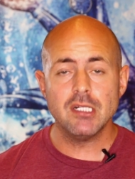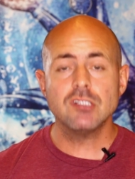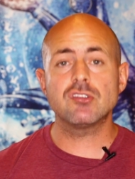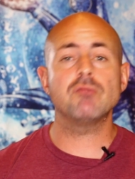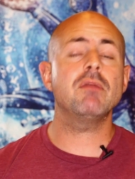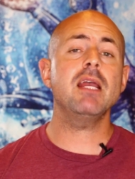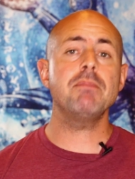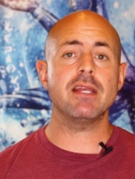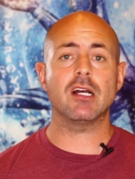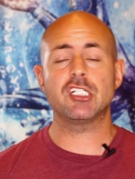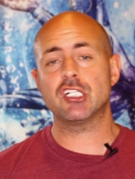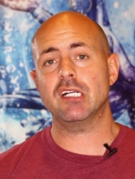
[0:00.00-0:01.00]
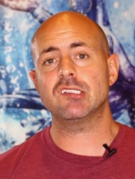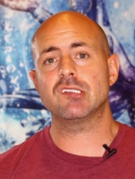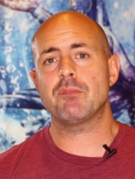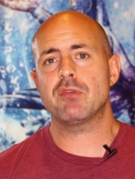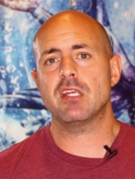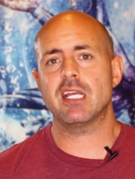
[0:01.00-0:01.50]
So maybe I share
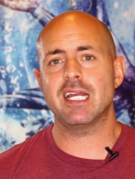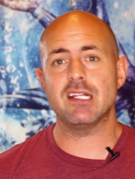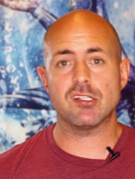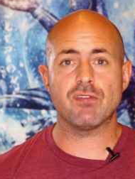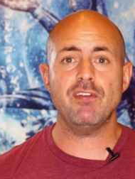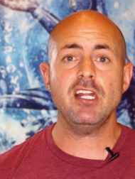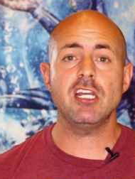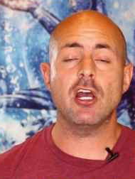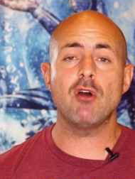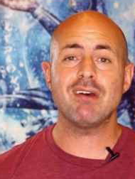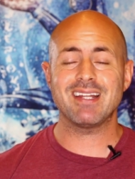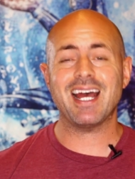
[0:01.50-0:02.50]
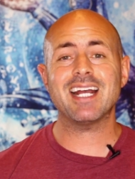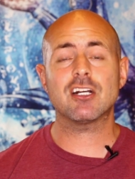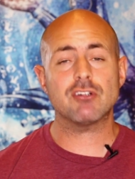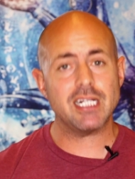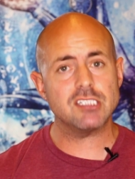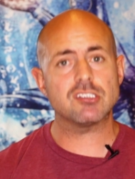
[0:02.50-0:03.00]
something in this video and that
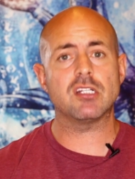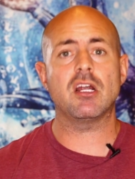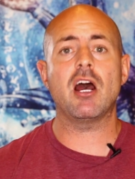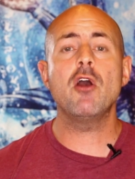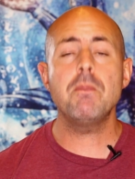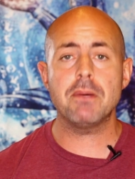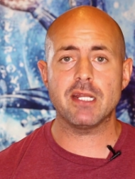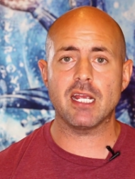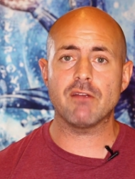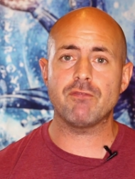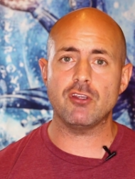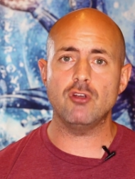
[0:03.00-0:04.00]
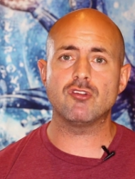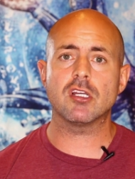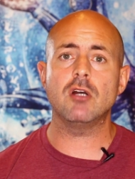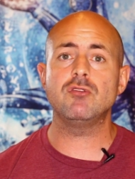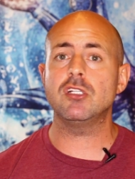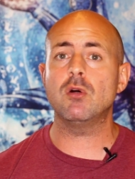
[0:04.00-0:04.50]
creates an opening for you to
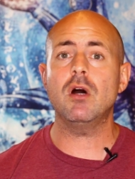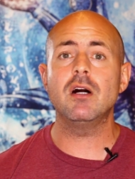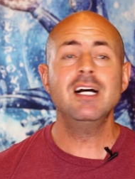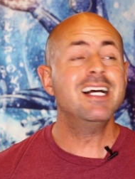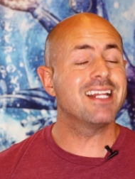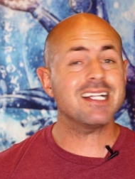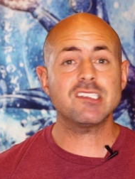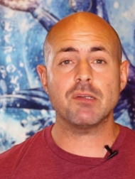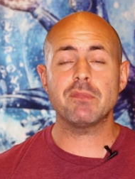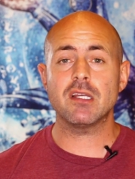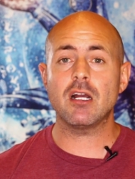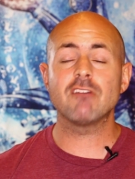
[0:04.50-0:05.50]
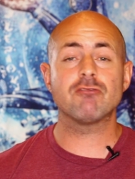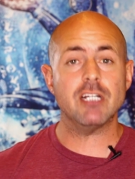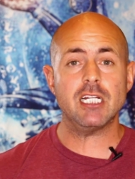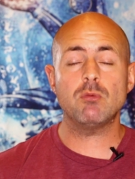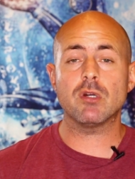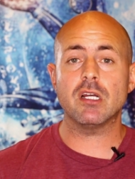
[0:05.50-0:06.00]
go, do you know what? That's something I
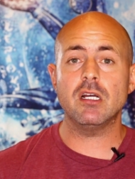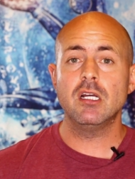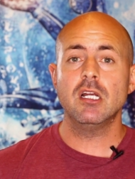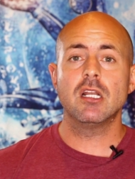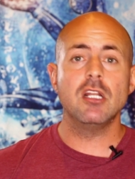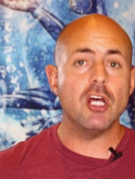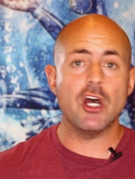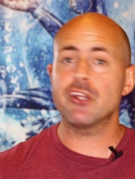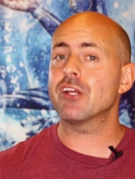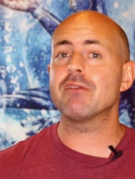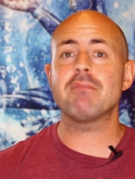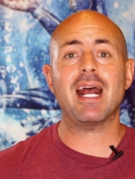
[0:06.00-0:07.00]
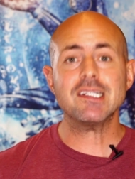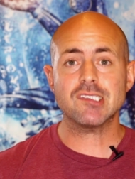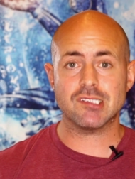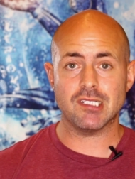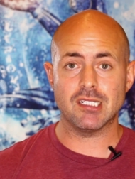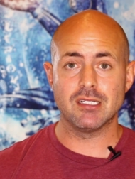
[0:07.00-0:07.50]
really want to learn and
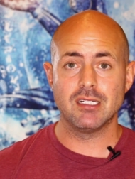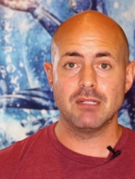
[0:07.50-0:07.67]
master.